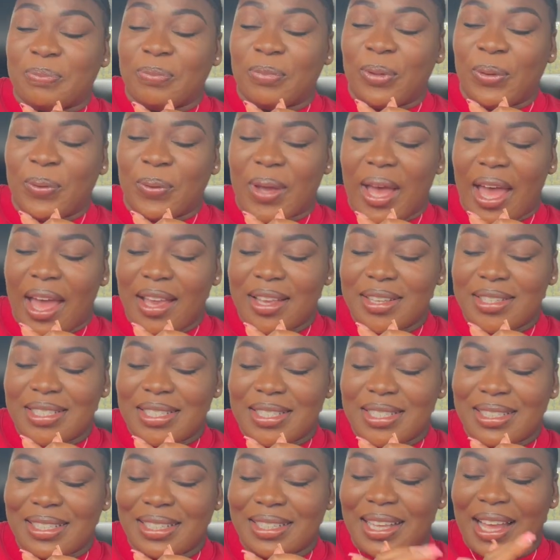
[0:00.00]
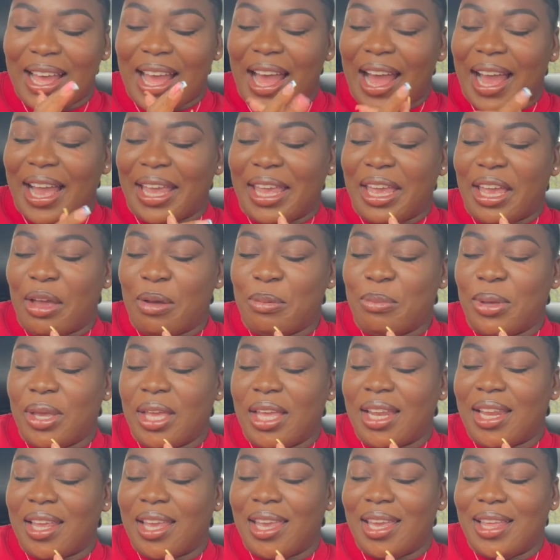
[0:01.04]
You guys, I am
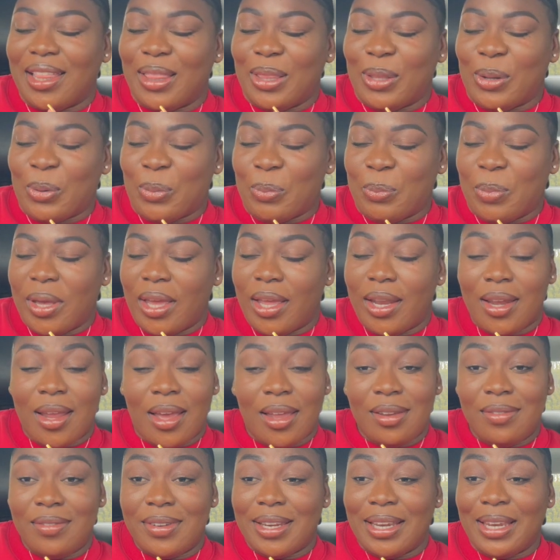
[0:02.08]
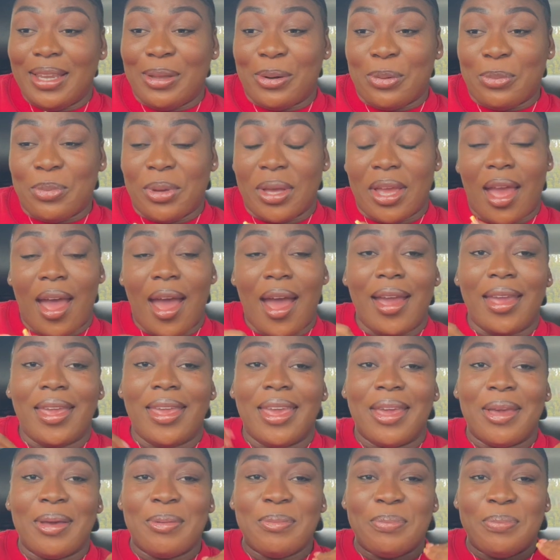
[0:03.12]
in a little bit, not even a little bit, I
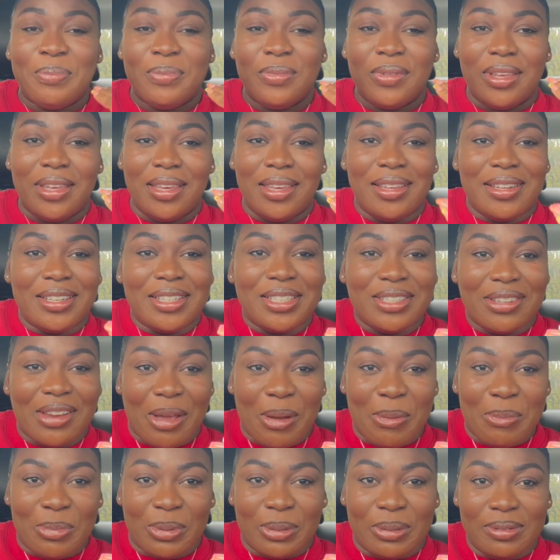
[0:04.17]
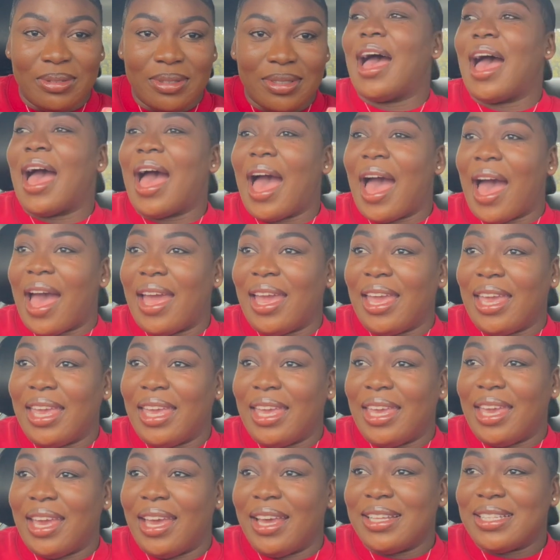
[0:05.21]
am in shambles.
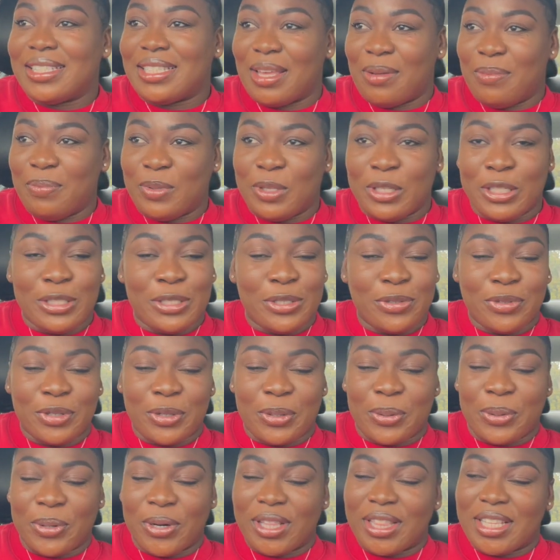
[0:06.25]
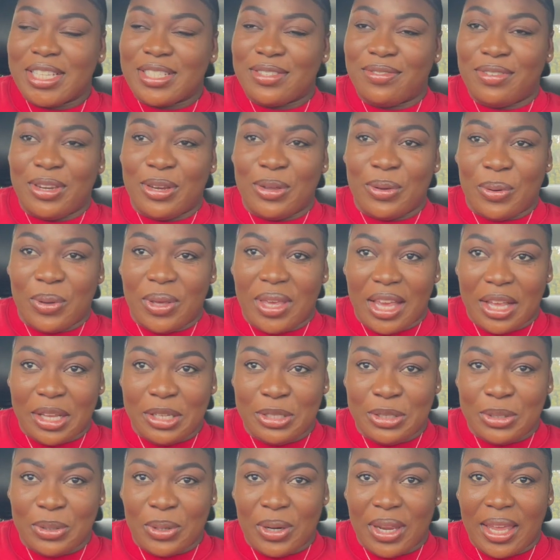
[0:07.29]
I attempted to record this video
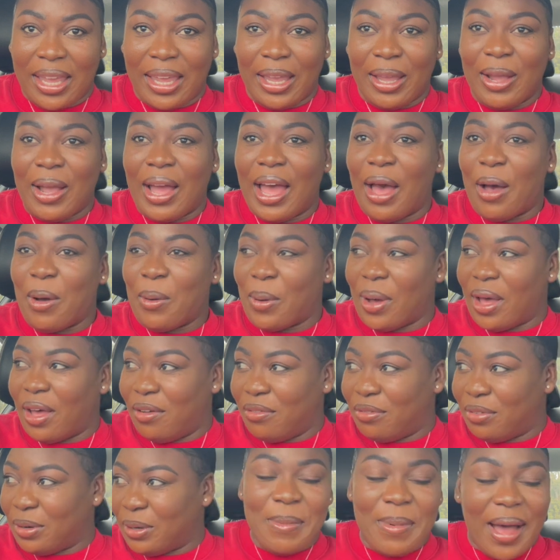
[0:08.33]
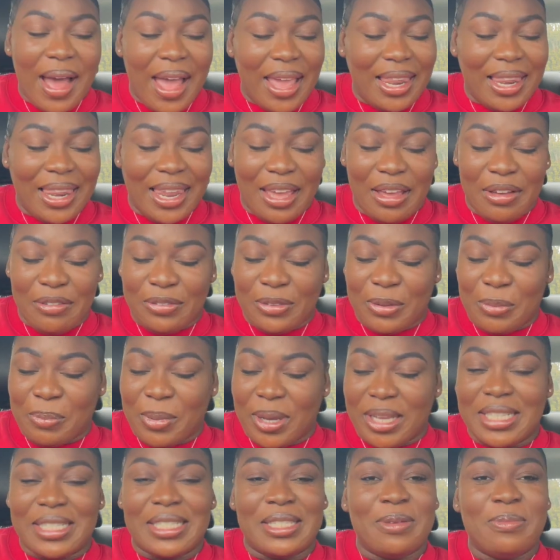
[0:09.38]
yesterday. However, I left
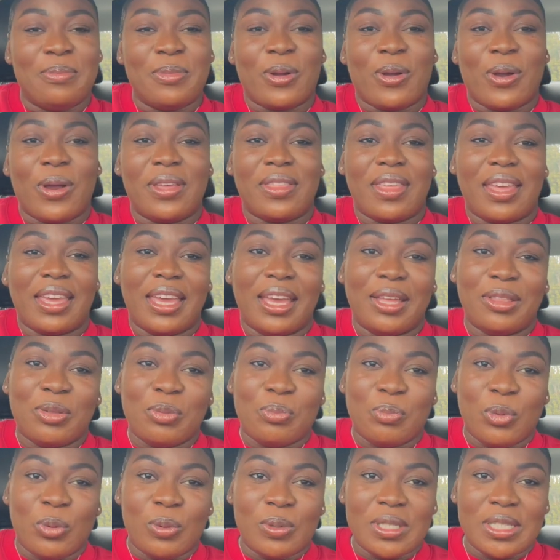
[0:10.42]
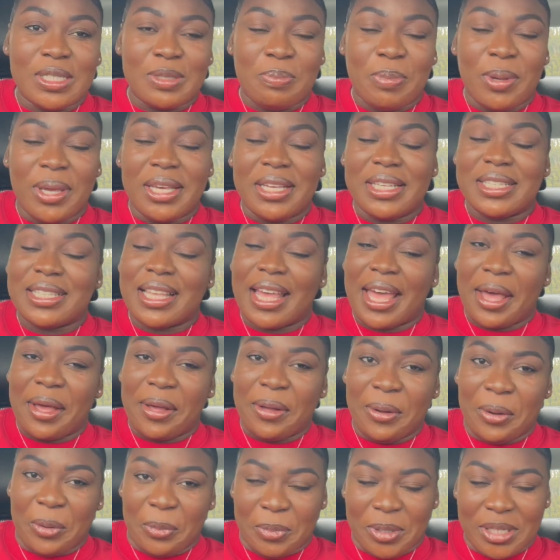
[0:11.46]
my SIM card that had the most space at
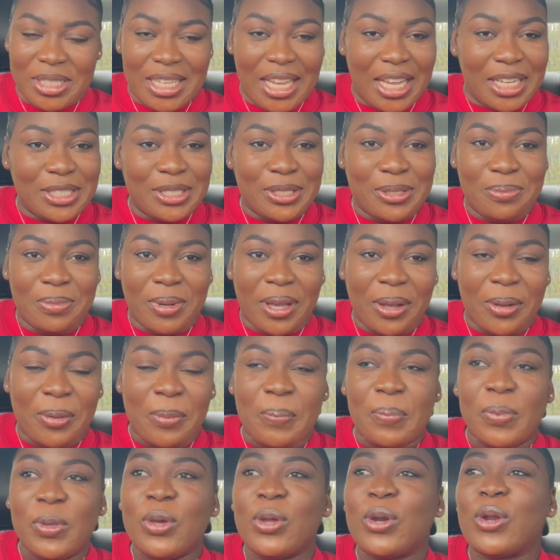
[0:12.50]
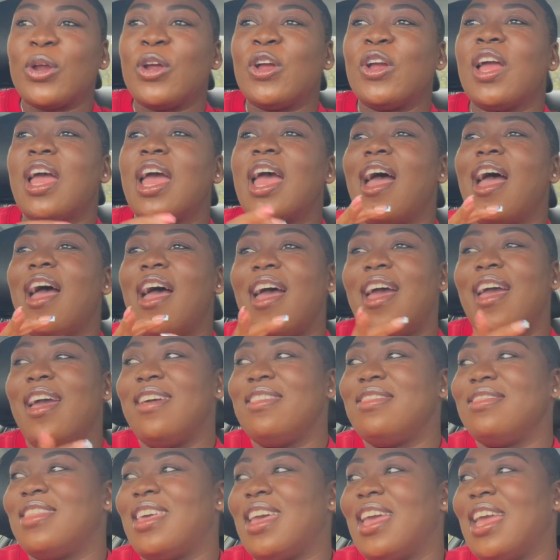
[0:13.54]
home attached to my computer,
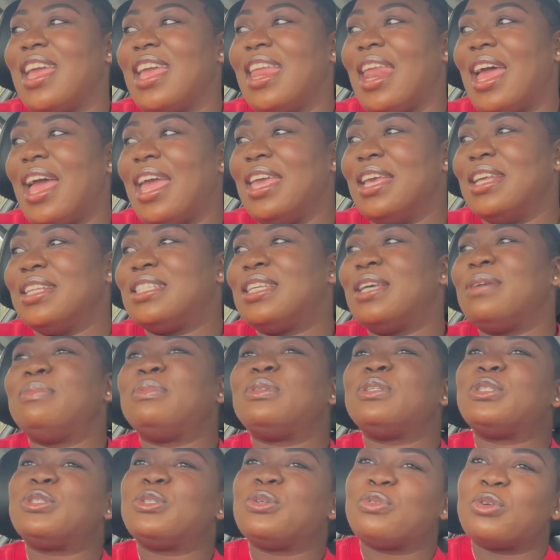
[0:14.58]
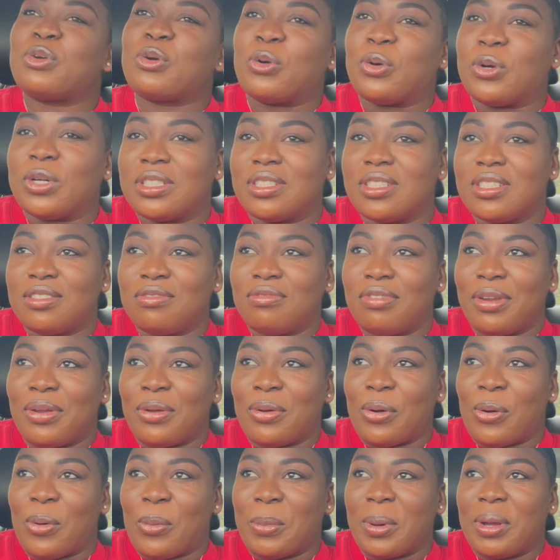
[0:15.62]
and then I attempted to record this
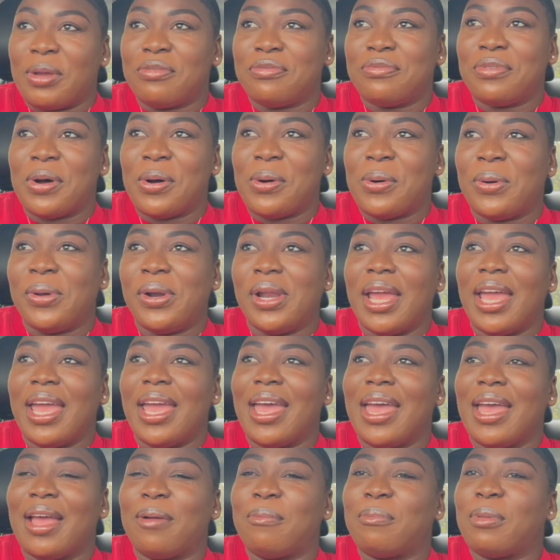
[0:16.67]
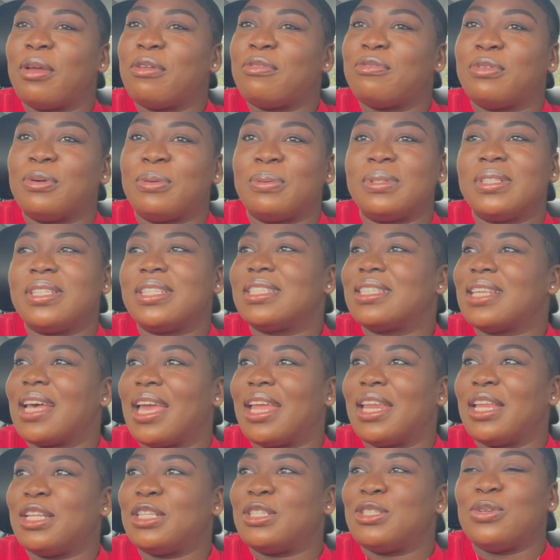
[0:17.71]
video on my phone, and my phone
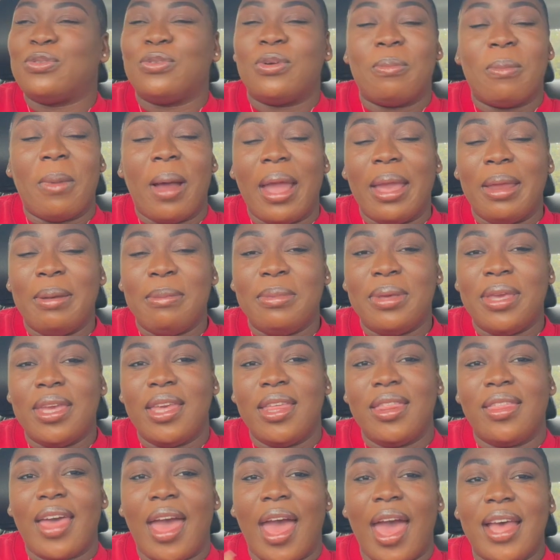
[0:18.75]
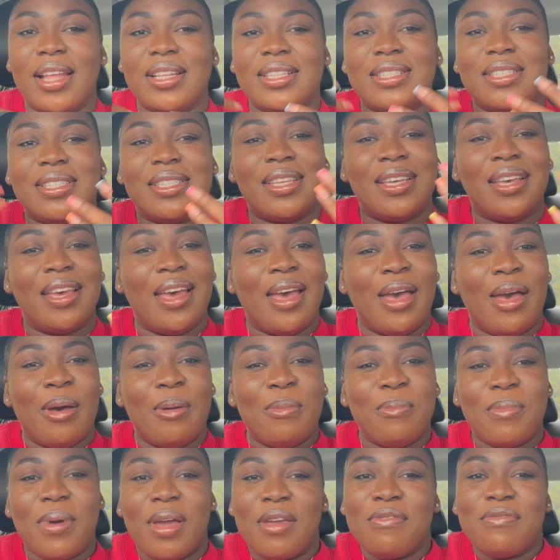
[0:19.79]
decided to remind me that
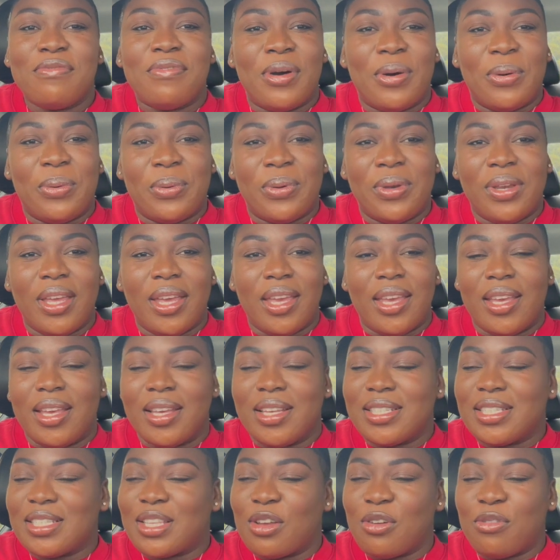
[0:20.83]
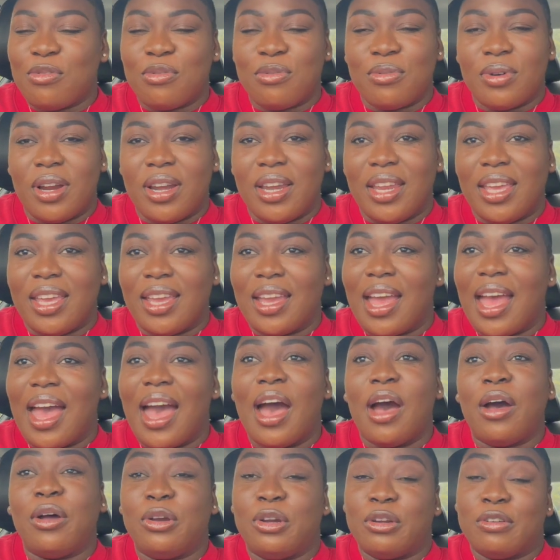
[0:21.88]
my phone is running
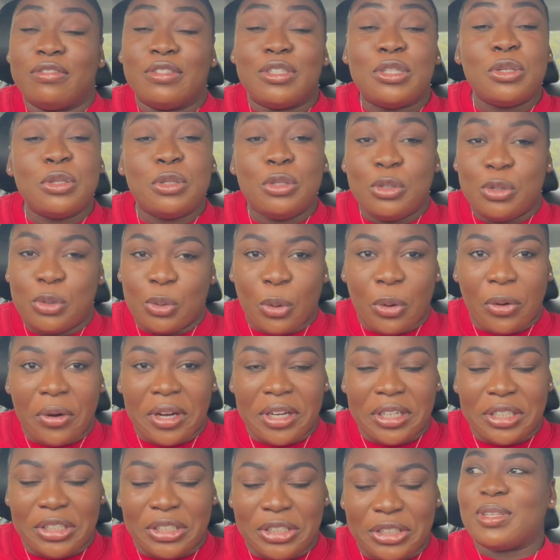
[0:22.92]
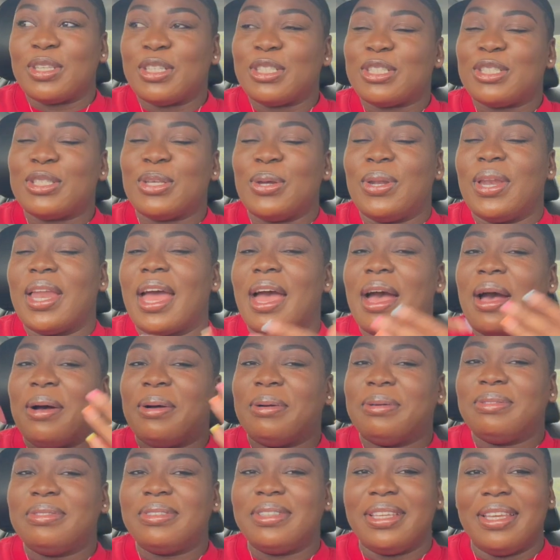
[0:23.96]
out of storage. So
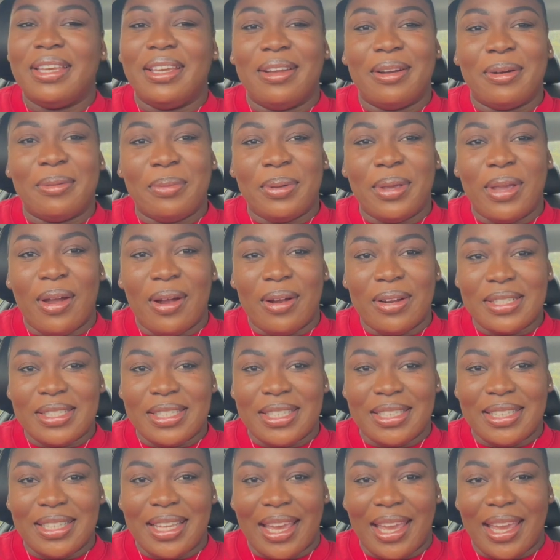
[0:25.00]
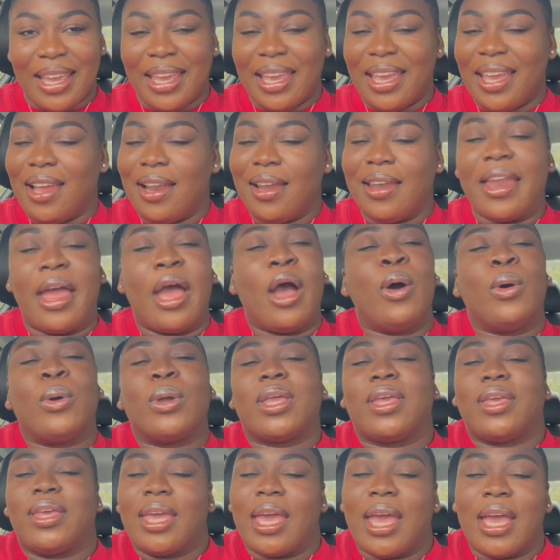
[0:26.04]
now here we are today, and now
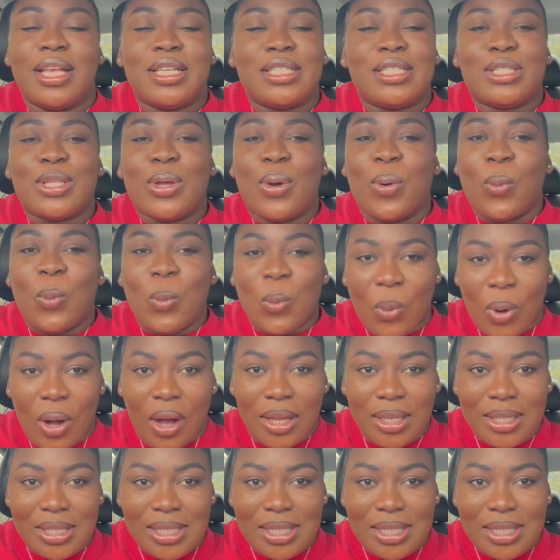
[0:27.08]
guess what?